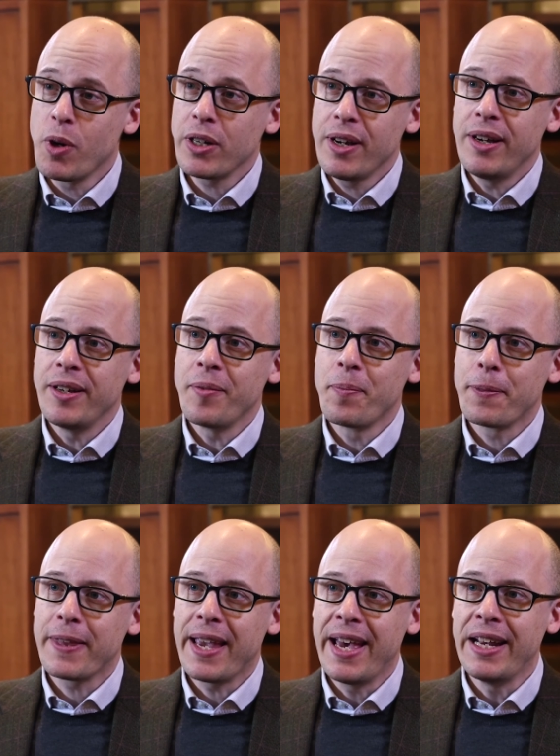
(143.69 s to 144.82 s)
smart guy.
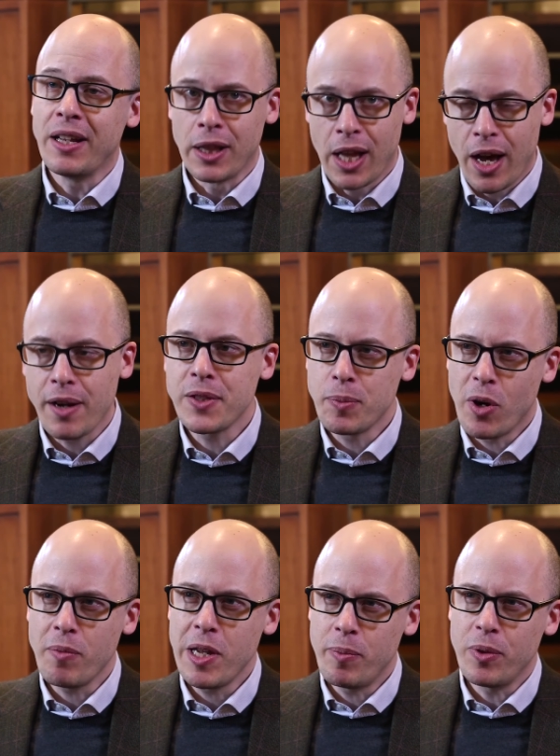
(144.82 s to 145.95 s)
And a lot of
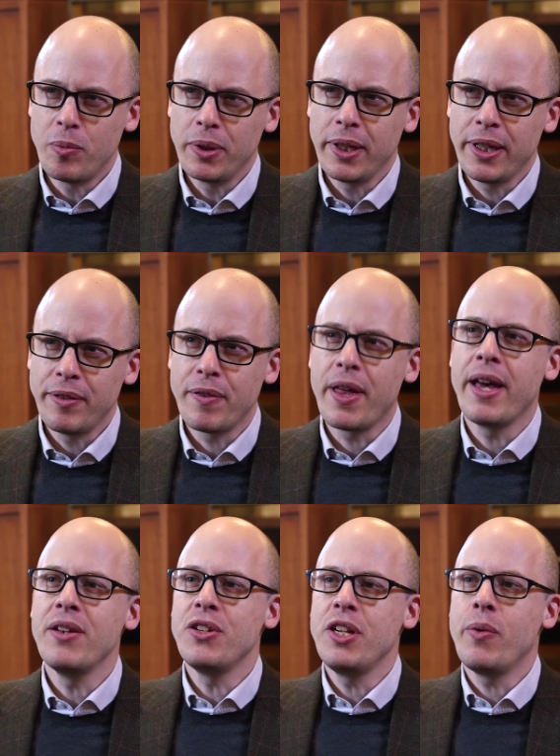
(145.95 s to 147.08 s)
smart people believe
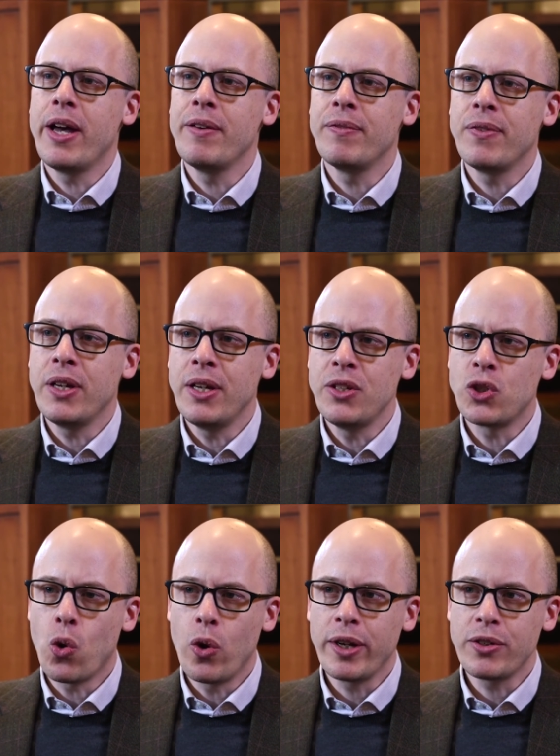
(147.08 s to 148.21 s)
that D-Wave is
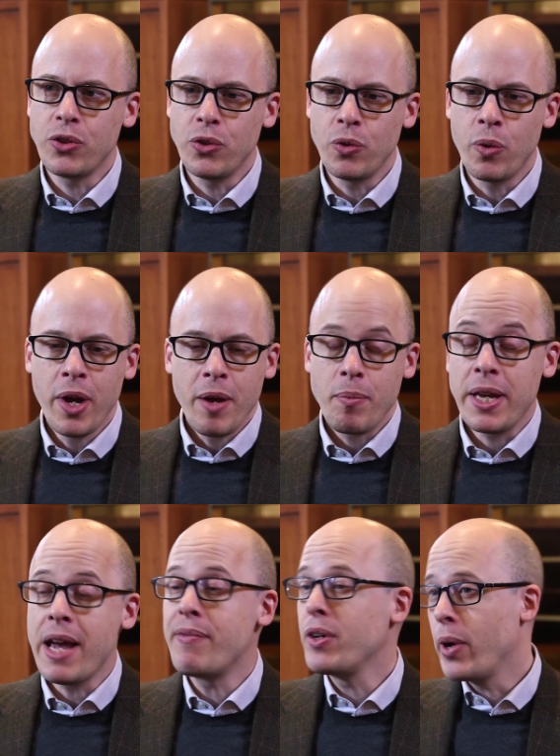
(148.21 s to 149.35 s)
going to be
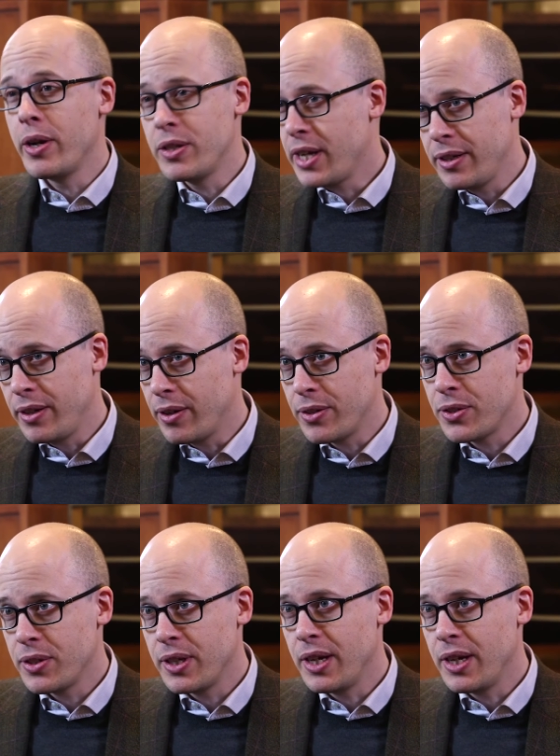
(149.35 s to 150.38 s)
everywhere in 10 years.